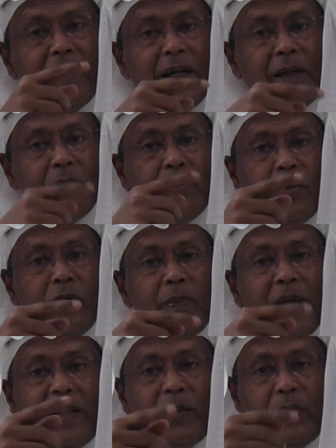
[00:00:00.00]
improve
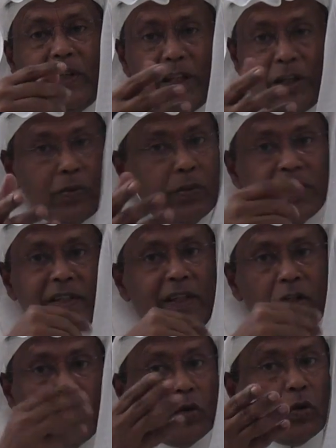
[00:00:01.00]
by the week, and you will see,
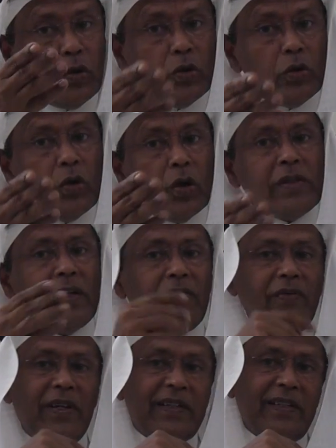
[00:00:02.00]
you
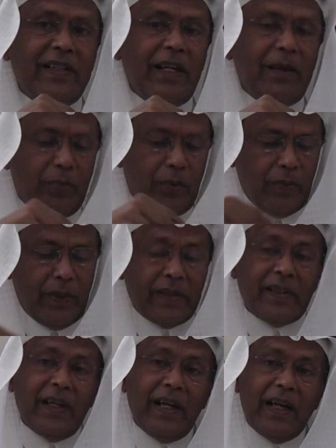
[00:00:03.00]
yourself will see the
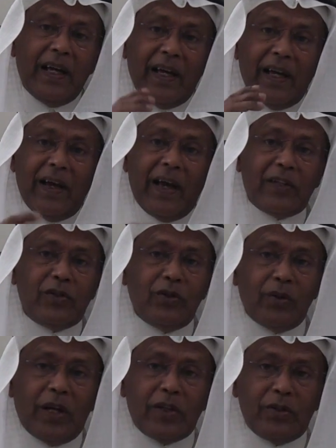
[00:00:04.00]
improvement as
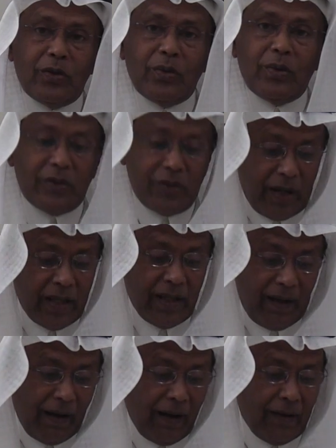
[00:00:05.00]
you try
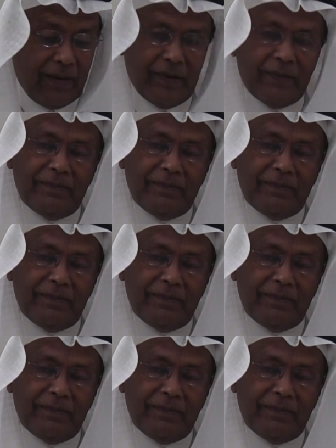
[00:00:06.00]
hard.